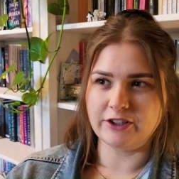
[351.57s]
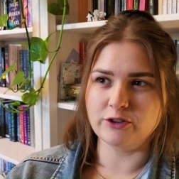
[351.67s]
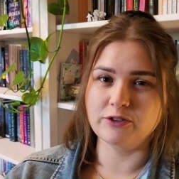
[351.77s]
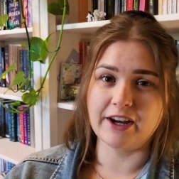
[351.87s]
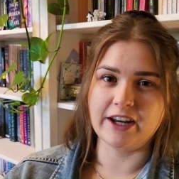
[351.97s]
you're
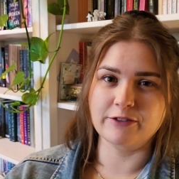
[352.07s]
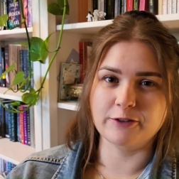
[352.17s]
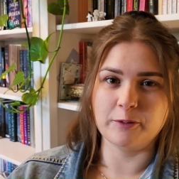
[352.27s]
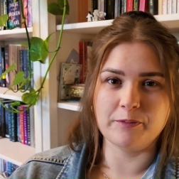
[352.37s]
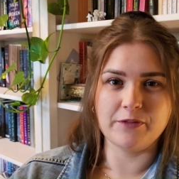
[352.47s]
reading
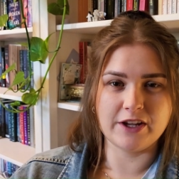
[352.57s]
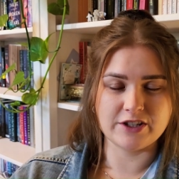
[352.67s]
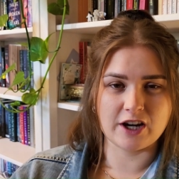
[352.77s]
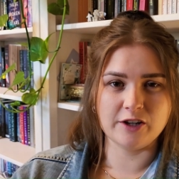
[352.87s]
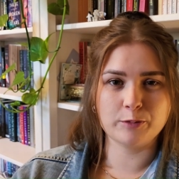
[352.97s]
from their
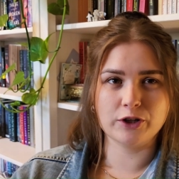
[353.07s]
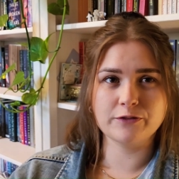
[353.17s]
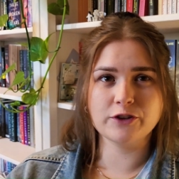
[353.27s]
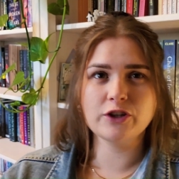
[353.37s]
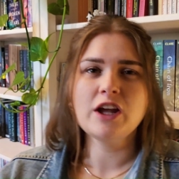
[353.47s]
diary point of
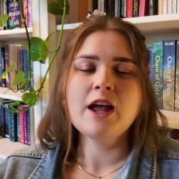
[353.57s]
view,